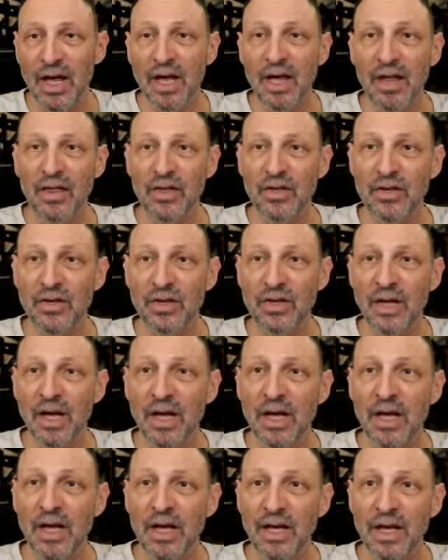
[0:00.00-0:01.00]
This
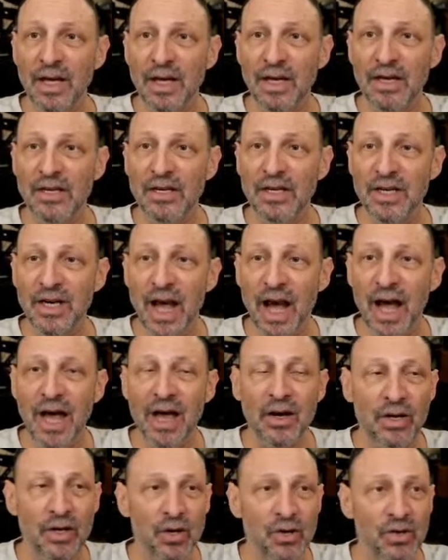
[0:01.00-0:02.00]
is not
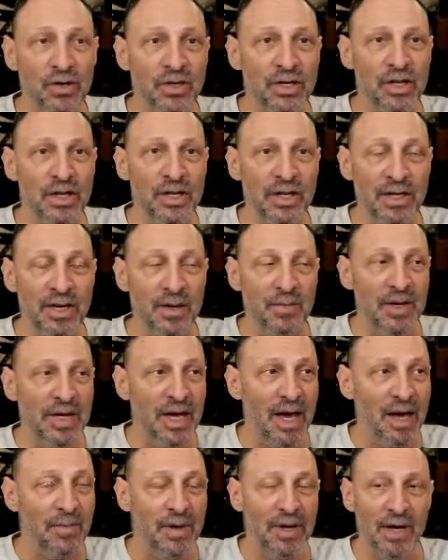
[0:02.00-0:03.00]
using the DB
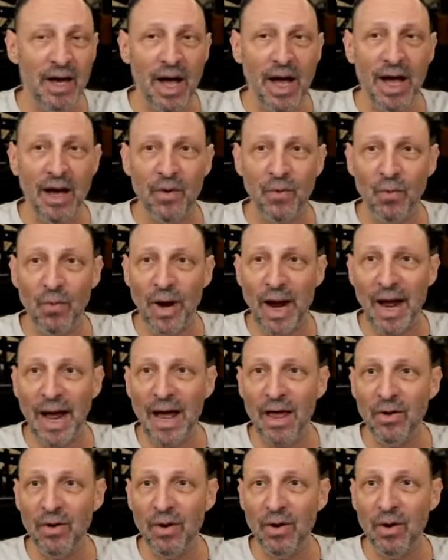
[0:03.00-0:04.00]
API.
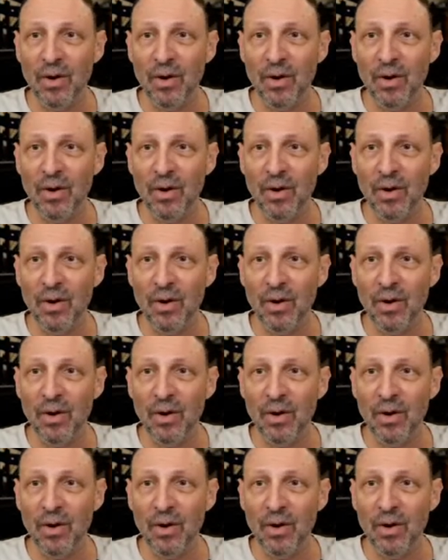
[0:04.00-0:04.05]
Rather,